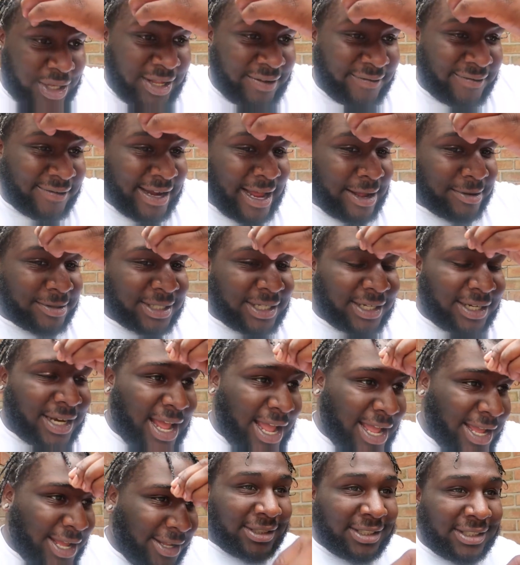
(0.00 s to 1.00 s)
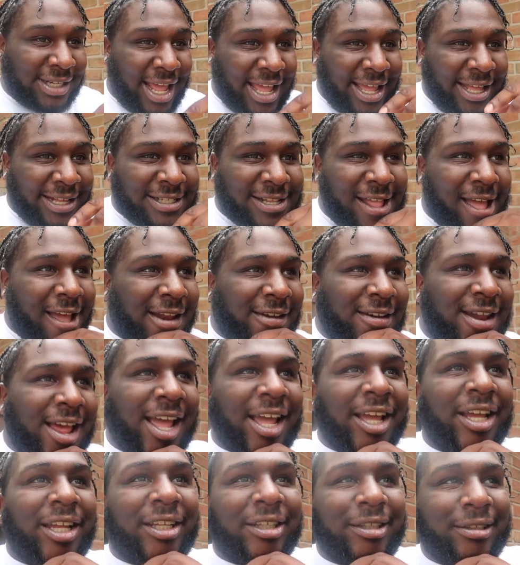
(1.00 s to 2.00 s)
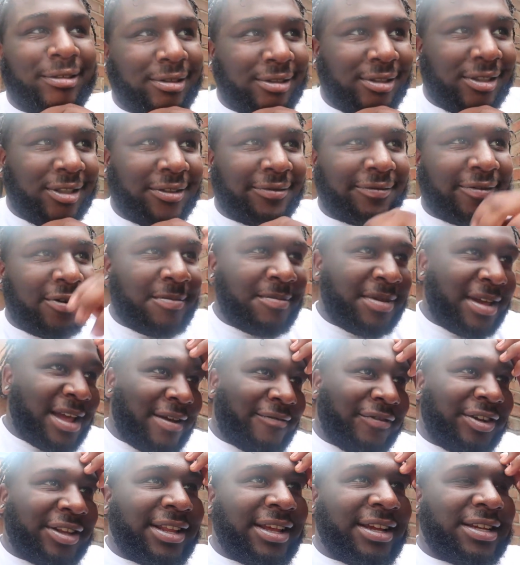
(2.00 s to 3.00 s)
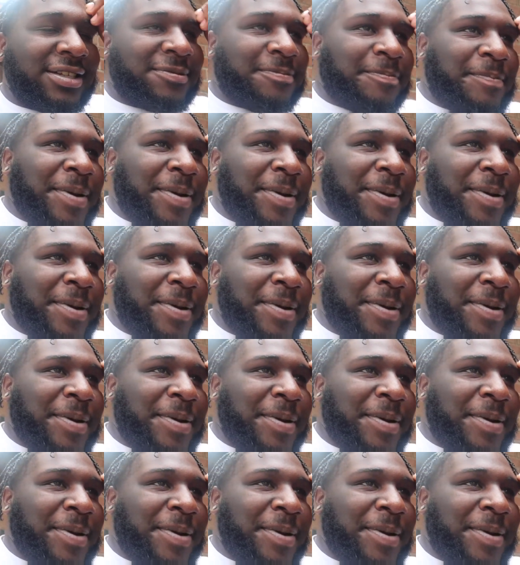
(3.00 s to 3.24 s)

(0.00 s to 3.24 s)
leaving out tonight. Tonight is that night. You feel me? Everything is